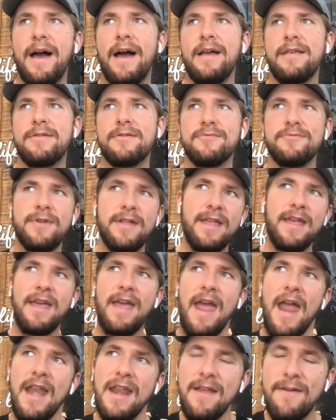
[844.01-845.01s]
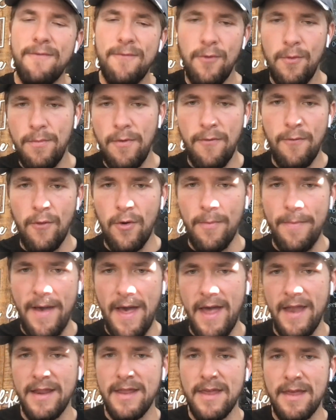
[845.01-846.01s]
So really, any food before
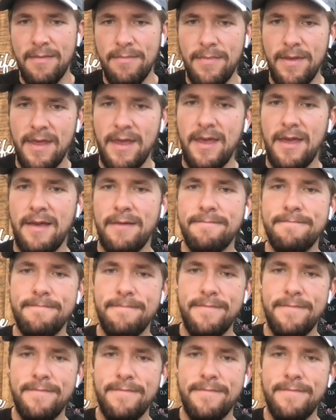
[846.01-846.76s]
bed can be